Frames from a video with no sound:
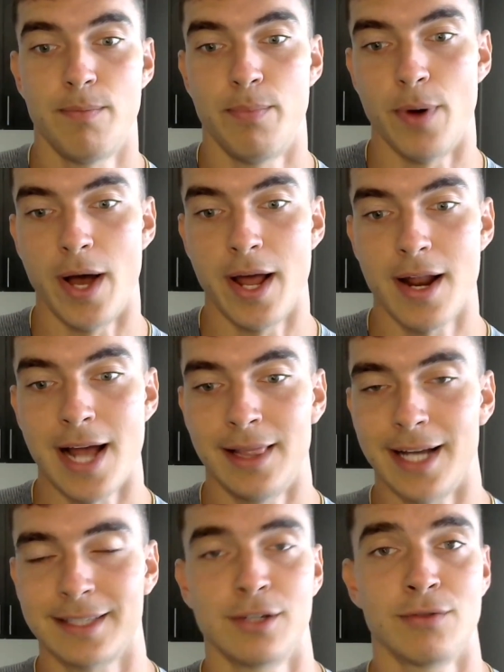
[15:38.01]
But I
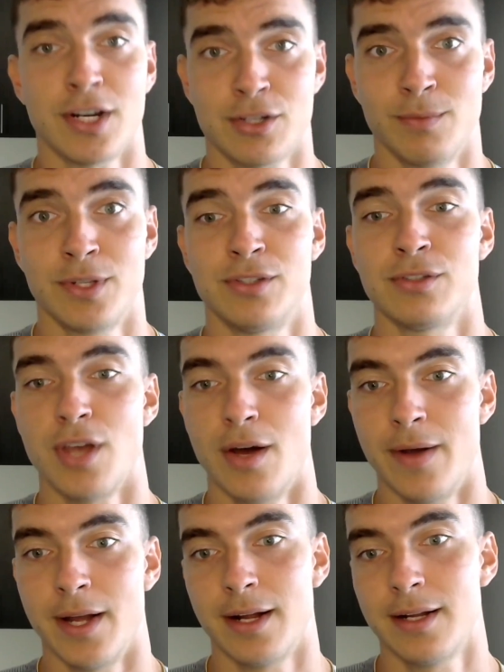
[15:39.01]
like the direction where this is
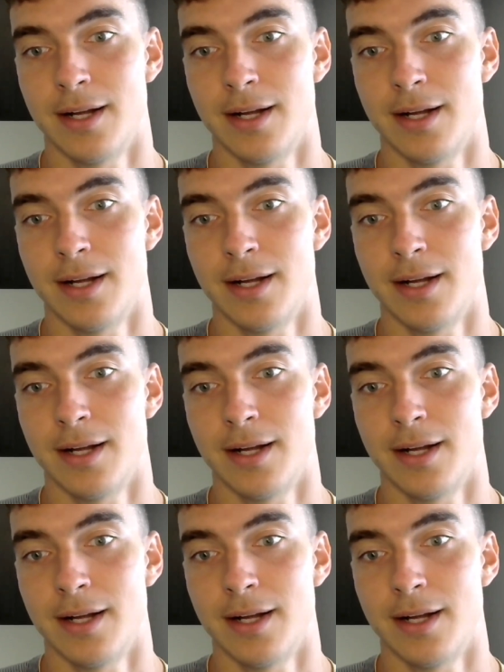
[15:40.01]
going.